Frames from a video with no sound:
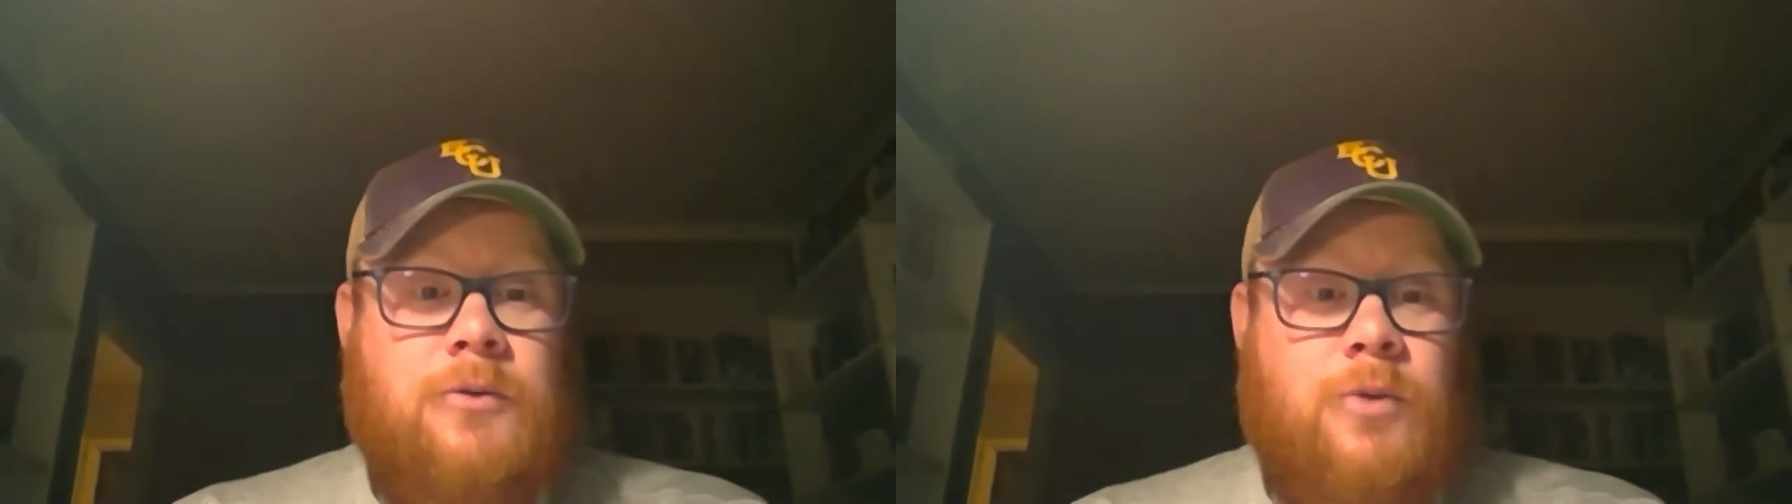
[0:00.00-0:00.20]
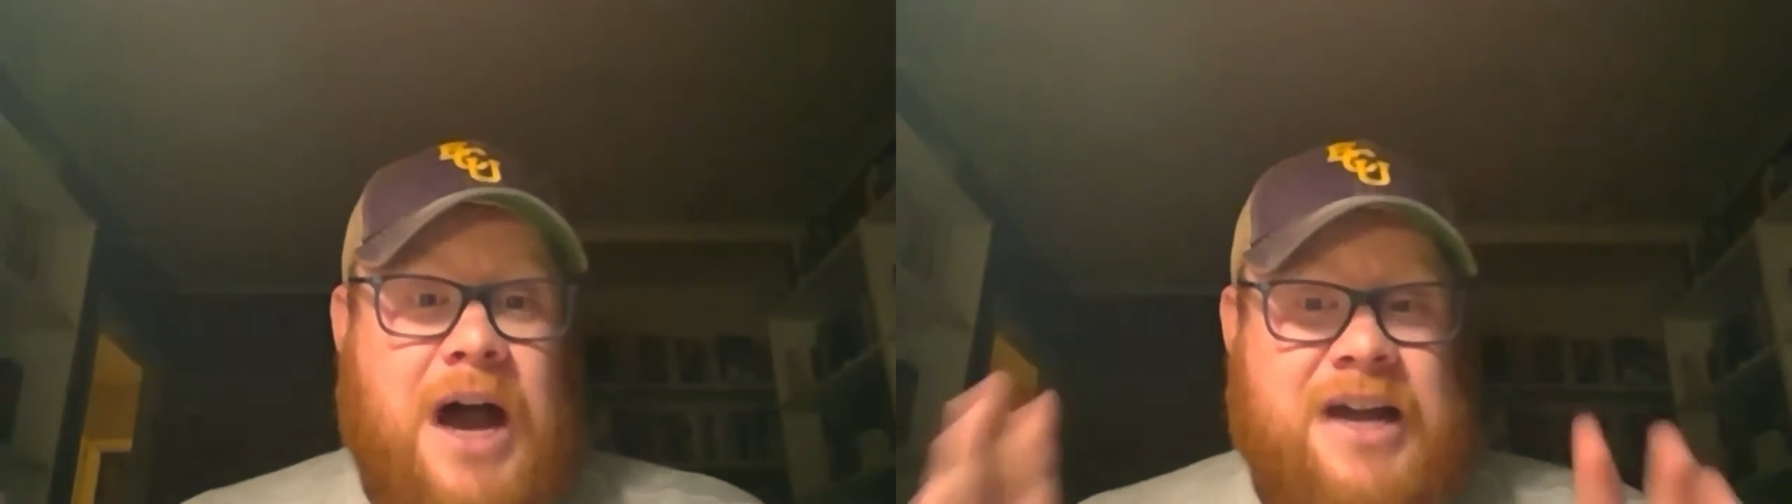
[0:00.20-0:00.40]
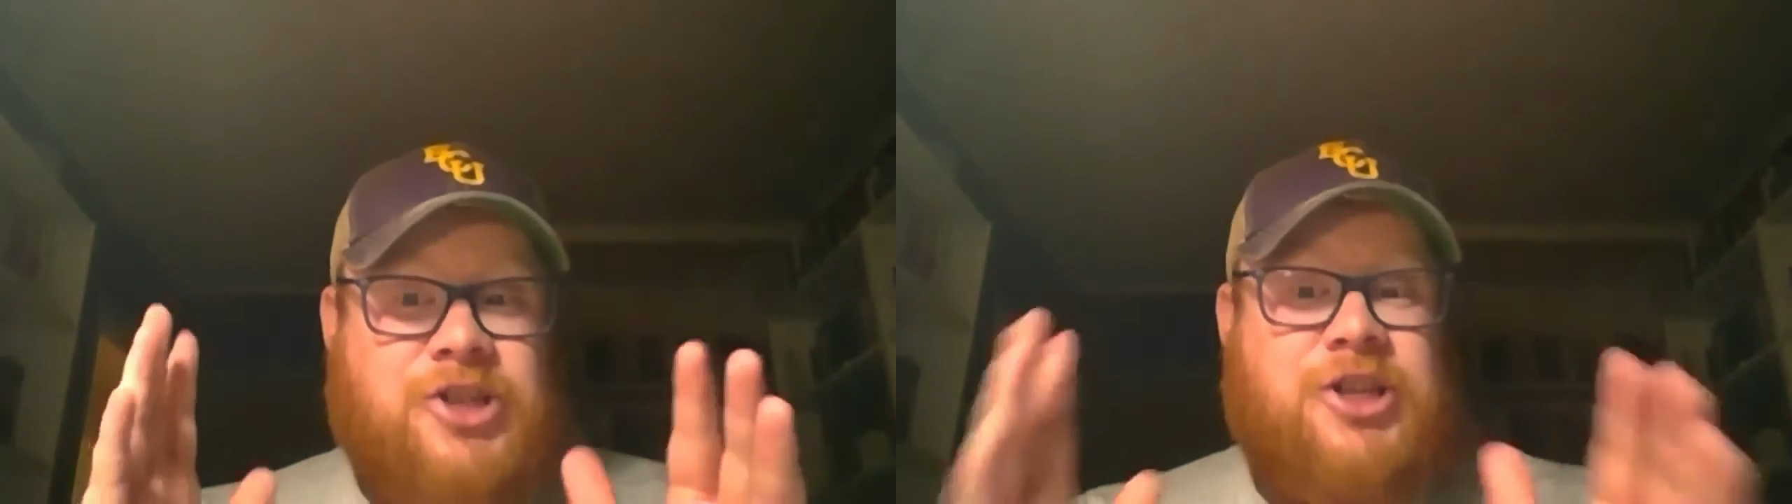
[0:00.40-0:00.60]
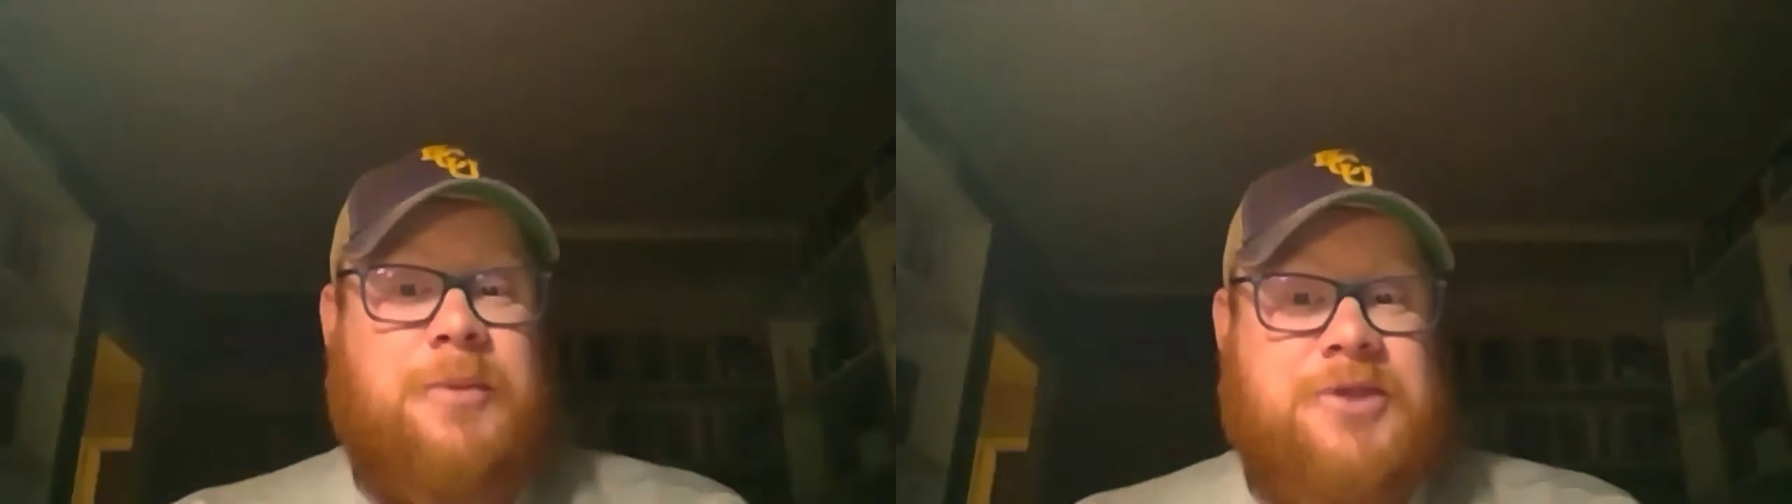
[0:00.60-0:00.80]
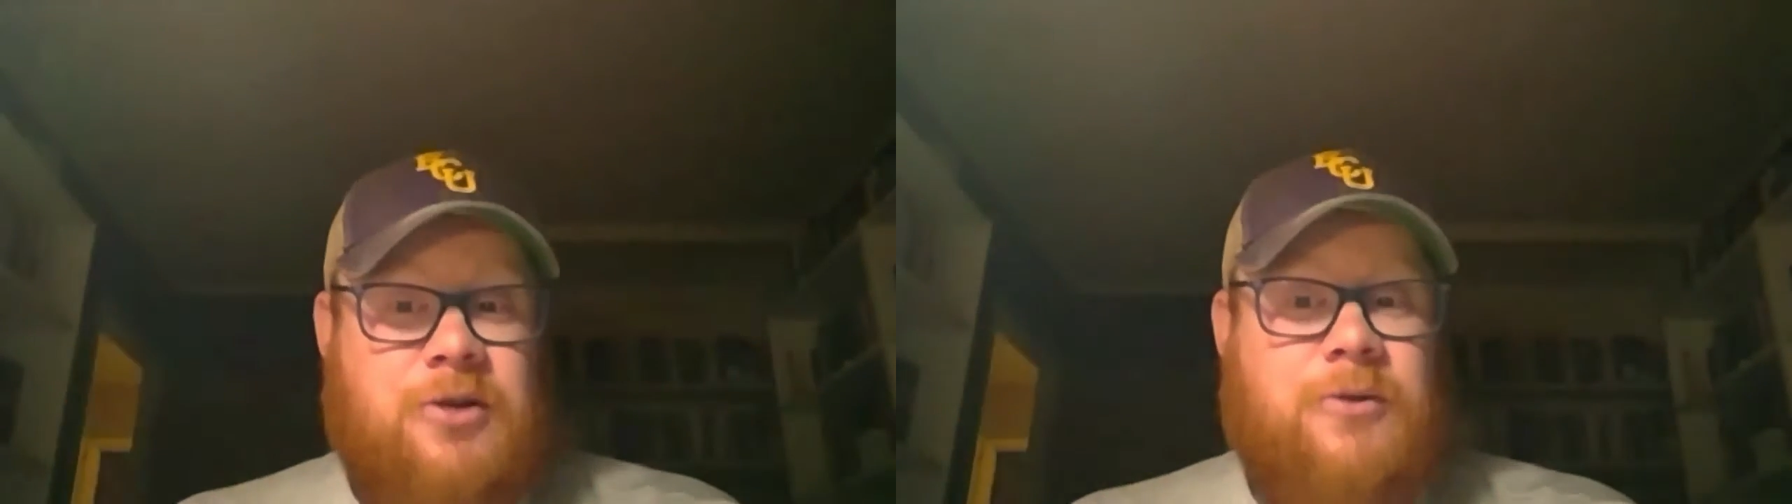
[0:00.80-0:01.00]
Rocket
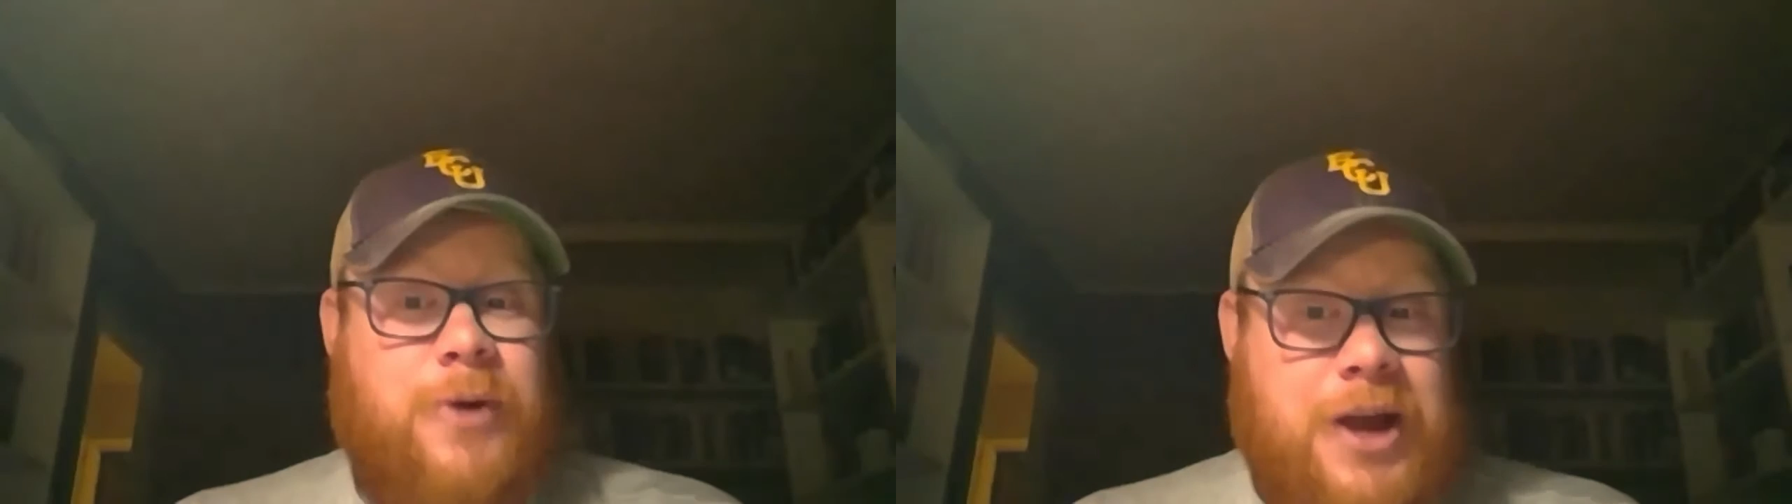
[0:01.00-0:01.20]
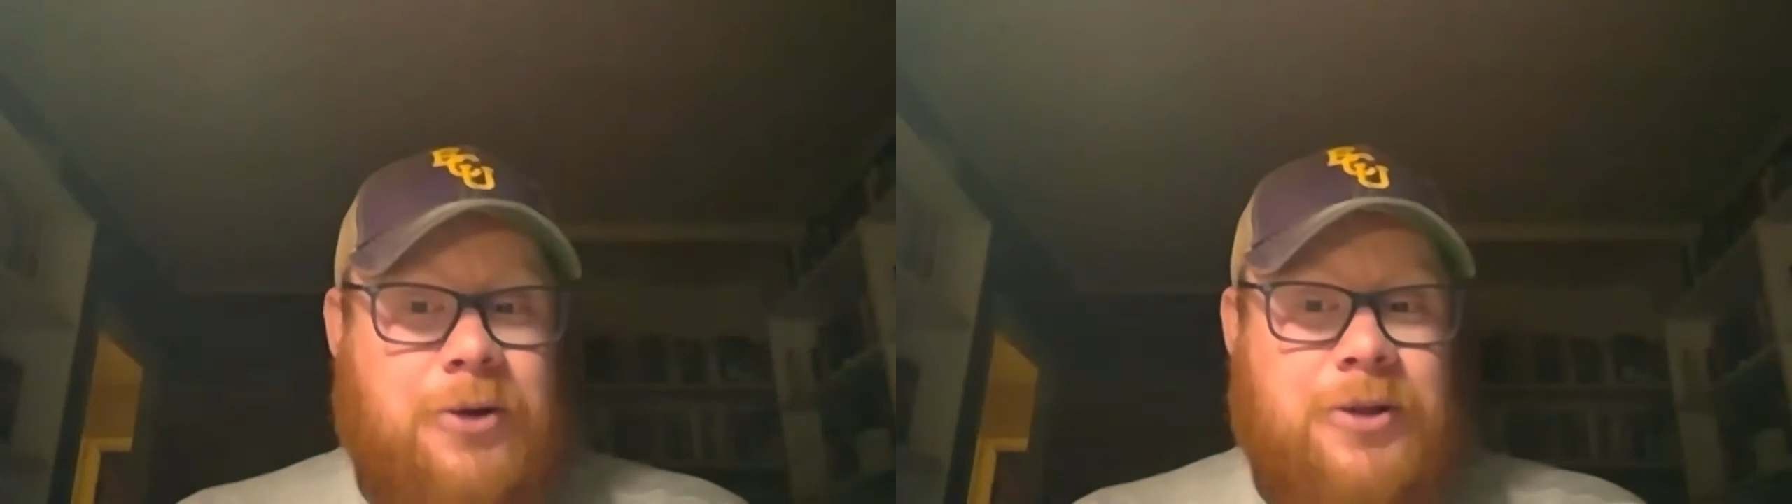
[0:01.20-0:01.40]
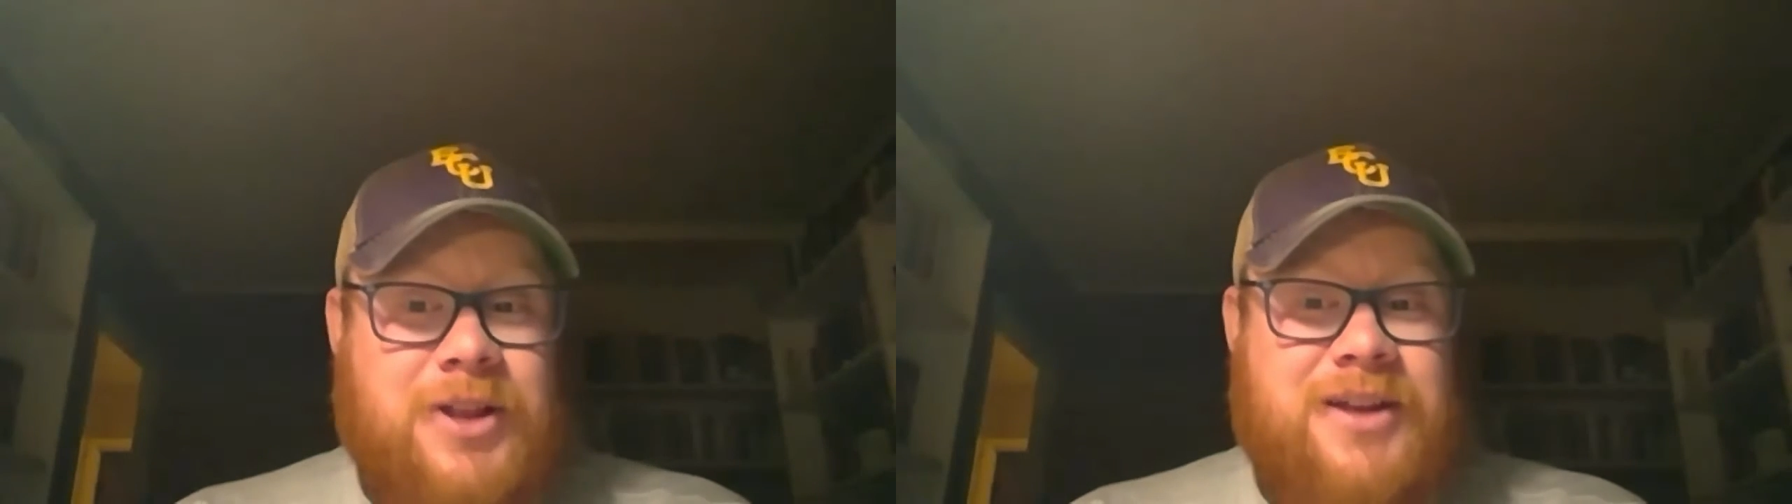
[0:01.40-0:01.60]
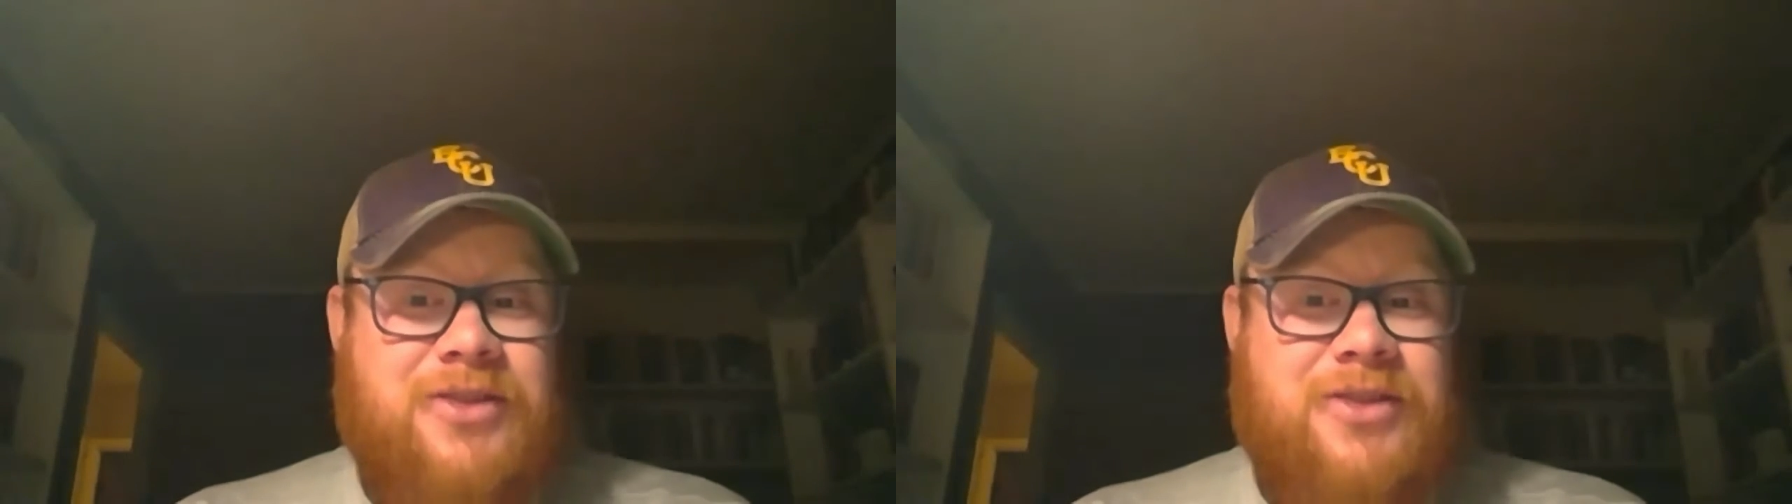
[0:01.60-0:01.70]
ships are real.